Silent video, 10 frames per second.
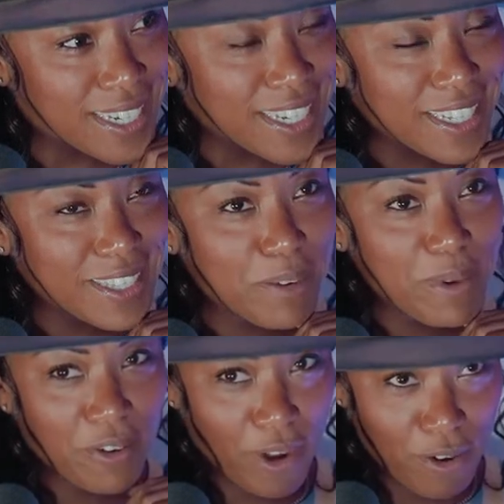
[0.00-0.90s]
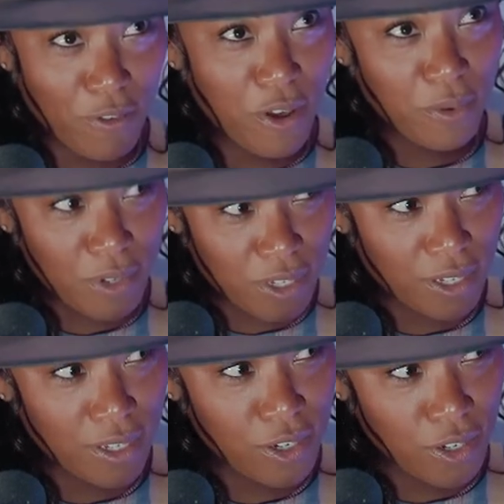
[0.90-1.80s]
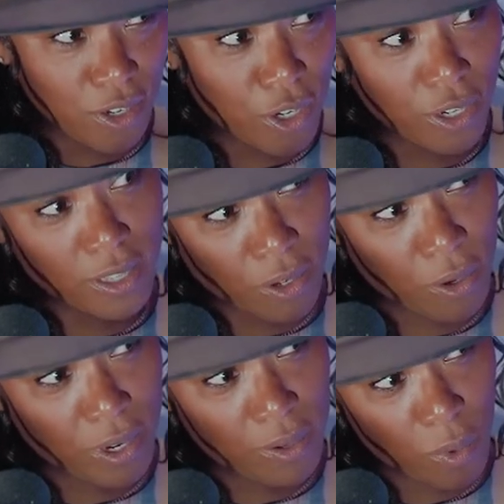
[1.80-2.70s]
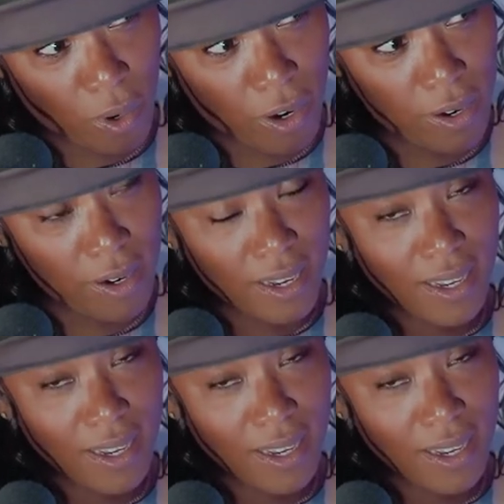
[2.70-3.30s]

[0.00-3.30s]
Mm. Like my grandfather was a cook in the Korean War.